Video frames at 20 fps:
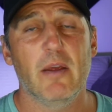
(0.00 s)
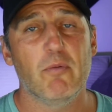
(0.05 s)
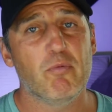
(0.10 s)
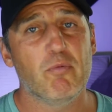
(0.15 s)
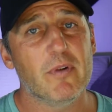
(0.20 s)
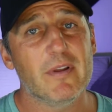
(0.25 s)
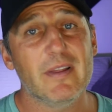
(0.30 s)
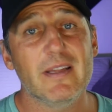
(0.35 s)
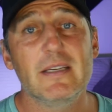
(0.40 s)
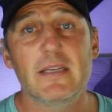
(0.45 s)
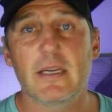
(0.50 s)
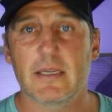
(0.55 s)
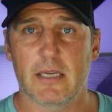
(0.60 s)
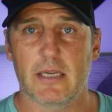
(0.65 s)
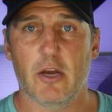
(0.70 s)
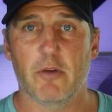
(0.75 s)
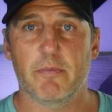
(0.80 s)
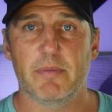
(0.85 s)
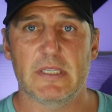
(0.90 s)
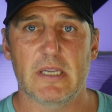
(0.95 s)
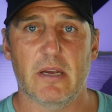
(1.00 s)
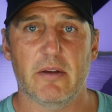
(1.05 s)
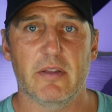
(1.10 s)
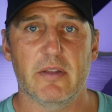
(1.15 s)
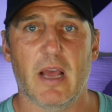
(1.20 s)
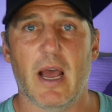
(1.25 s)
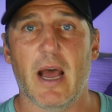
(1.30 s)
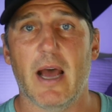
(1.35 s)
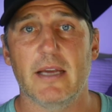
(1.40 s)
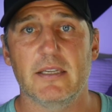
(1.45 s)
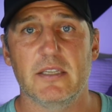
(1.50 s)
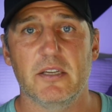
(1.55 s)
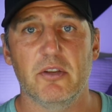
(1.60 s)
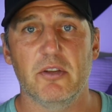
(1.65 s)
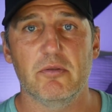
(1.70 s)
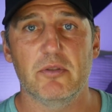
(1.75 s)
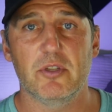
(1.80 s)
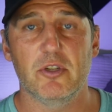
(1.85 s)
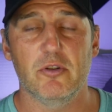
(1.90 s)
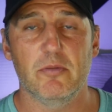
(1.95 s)
It really does help us out in the eyes of
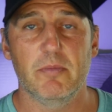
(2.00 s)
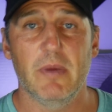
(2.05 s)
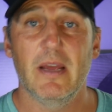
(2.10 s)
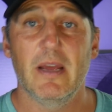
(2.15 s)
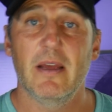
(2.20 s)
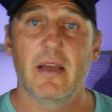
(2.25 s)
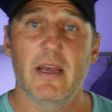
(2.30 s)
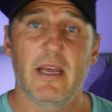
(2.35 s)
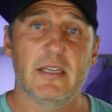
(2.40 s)
YouTube.